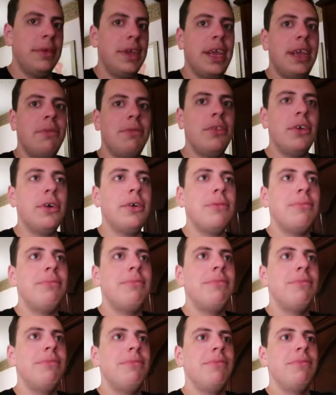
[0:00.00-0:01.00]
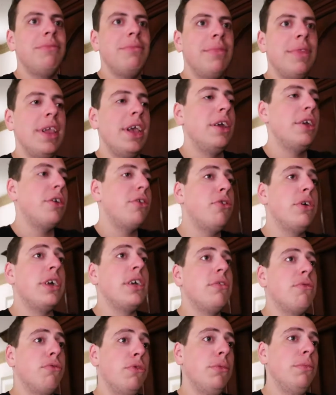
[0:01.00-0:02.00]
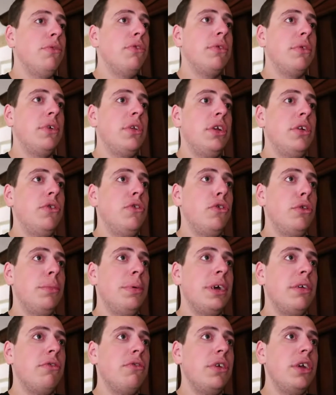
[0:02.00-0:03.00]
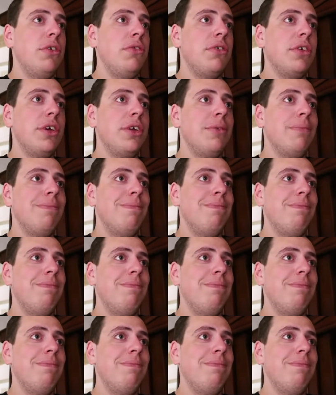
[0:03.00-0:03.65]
Hey, so, quickest room tool in YouTube history, you think?